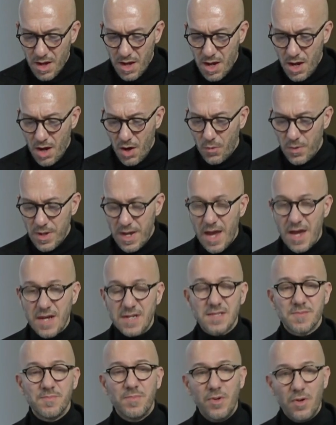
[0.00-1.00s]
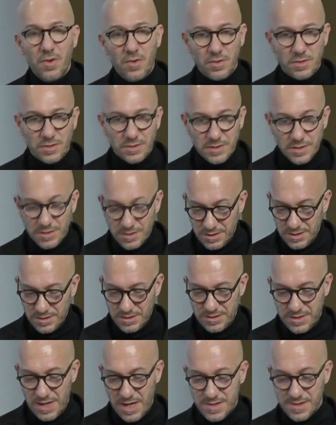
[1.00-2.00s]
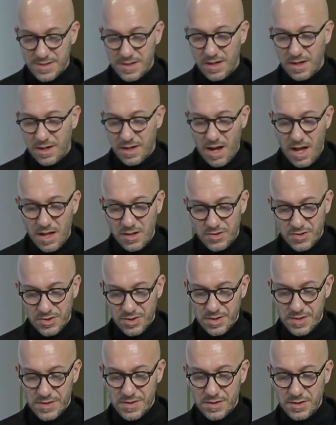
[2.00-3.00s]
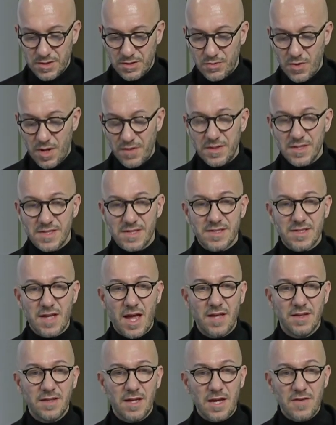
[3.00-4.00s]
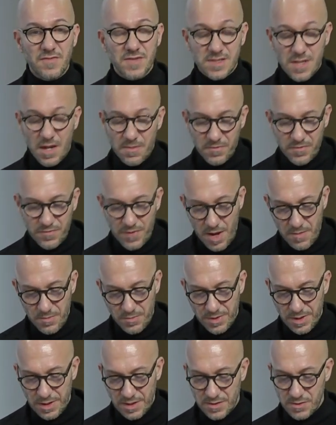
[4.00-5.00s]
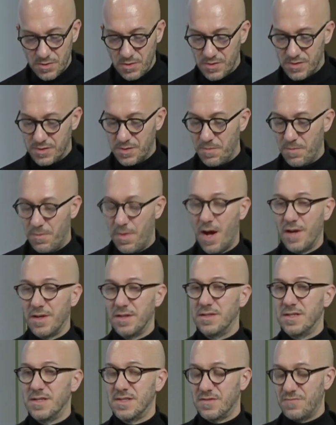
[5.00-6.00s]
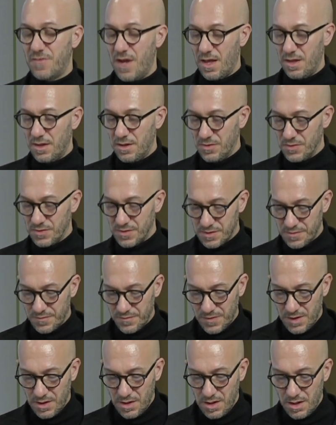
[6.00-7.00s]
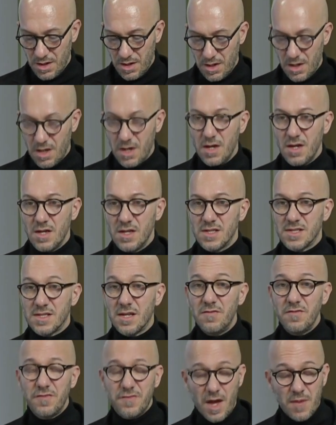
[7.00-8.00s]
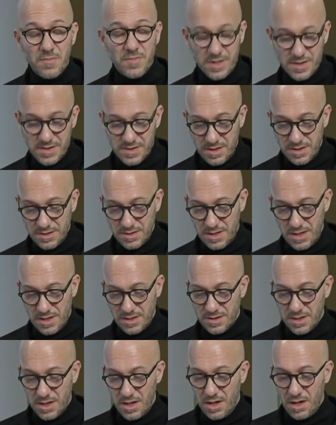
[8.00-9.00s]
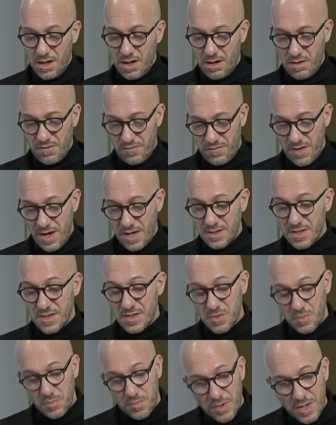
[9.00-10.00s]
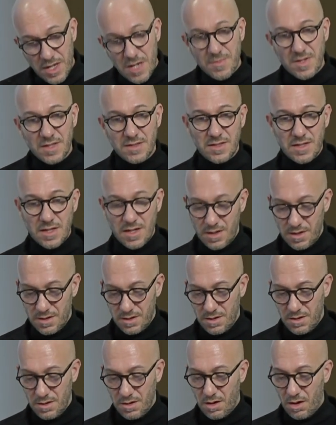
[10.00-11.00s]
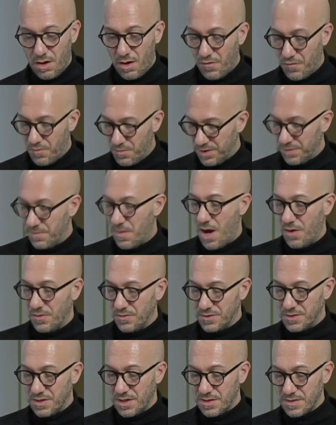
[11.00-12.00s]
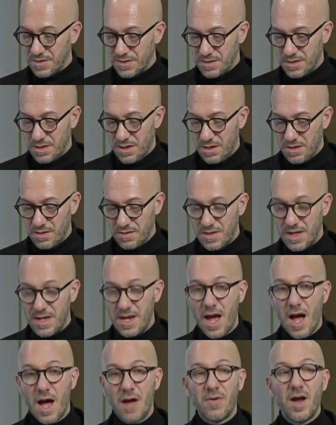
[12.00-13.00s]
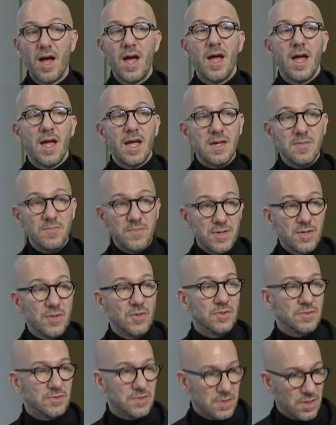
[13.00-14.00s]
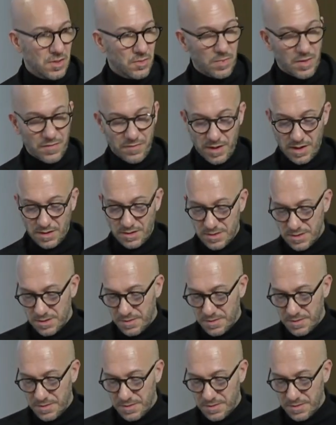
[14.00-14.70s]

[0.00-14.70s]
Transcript: we explored textile cultures to understand if some fabrics also embody these values. Some fabrics indeed convey the sublimity of the mountains. They are imbued with it.